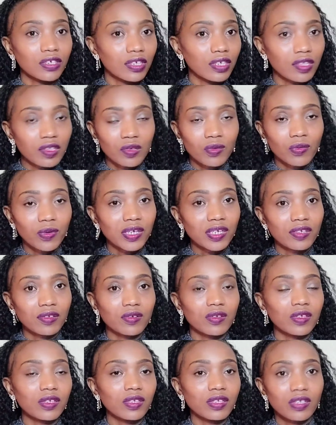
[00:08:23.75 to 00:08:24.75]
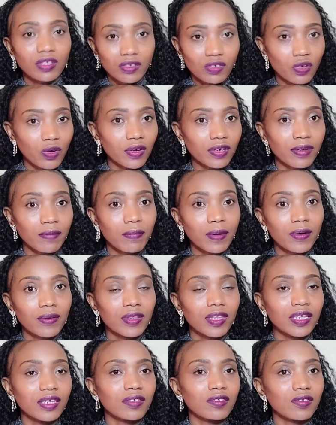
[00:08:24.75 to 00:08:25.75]
so and so talked about
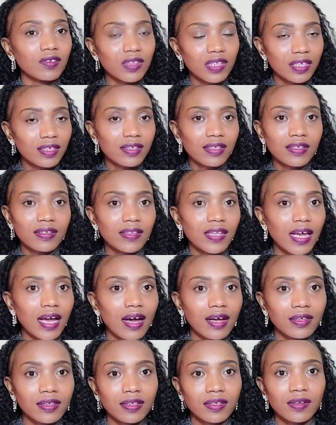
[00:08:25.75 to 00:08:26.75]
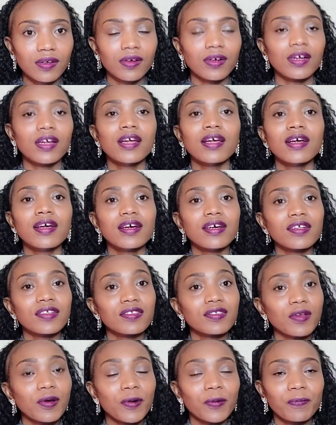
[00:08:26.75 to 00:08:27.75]
this, so this is the answer.
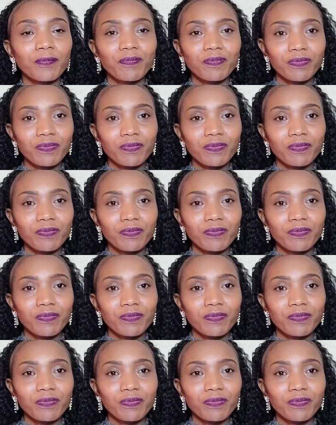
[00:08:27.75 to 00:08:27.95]
So